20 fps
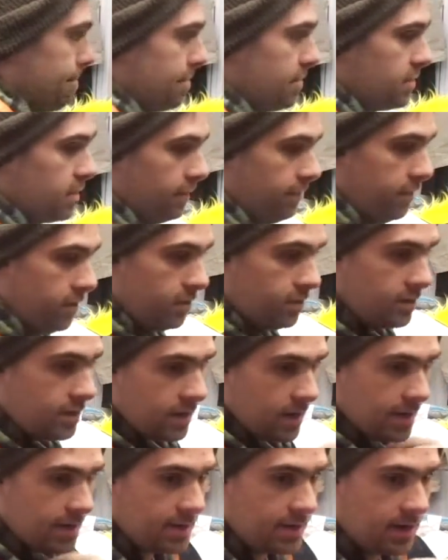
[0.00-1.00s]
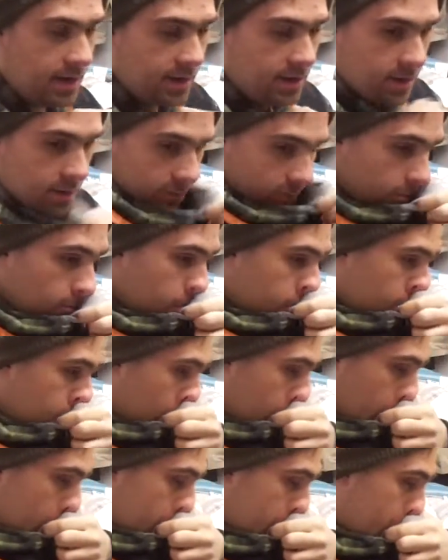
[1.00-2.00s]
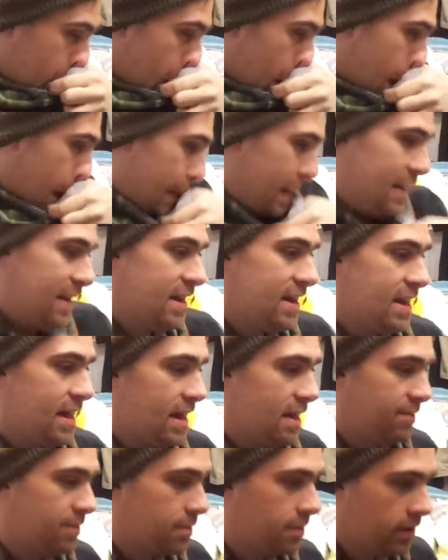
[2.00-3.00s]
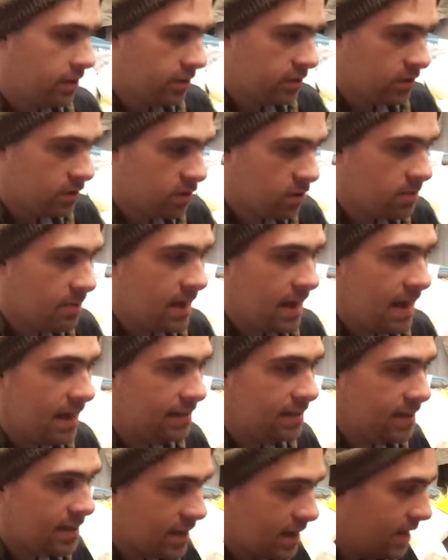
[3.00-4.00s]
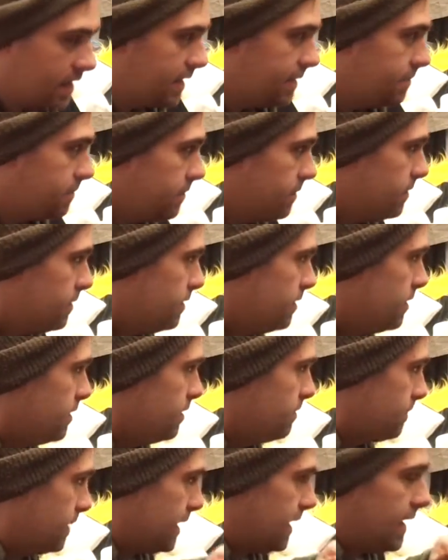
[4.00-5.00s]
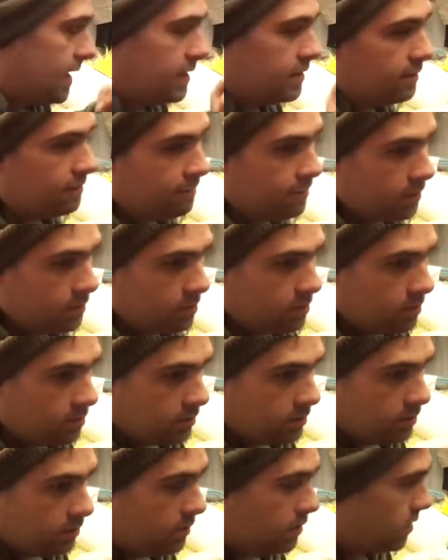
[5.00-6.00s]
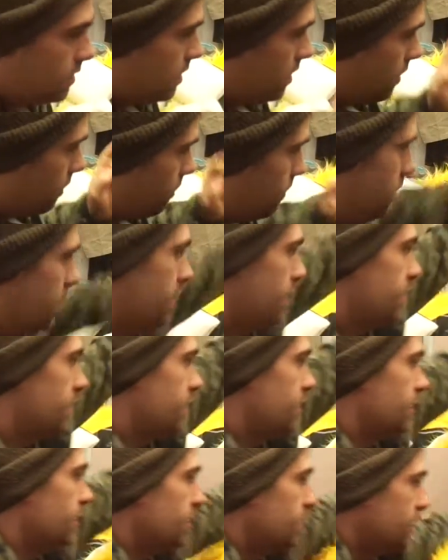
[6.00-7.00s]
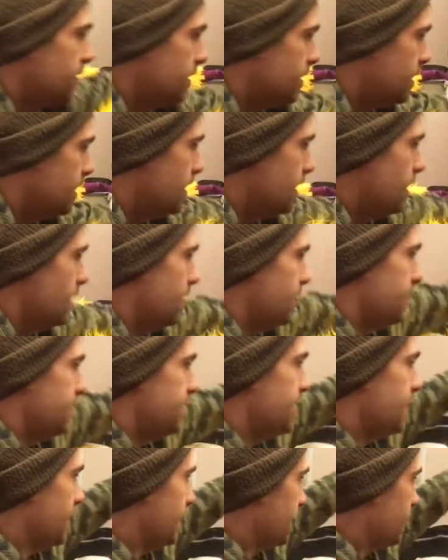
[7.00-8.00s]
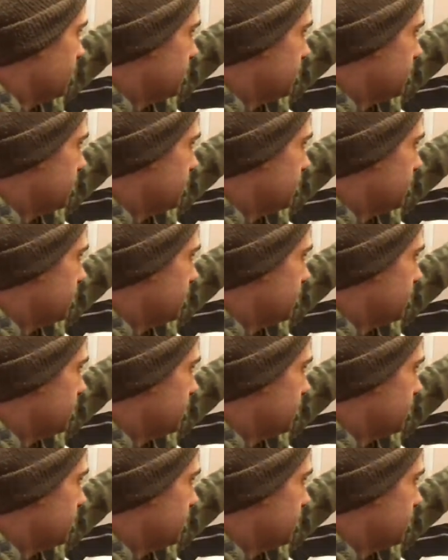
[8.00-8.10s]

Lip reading: The first thing I did, because it didn't have upholstery foam at the time, but I had the fur, was the tail.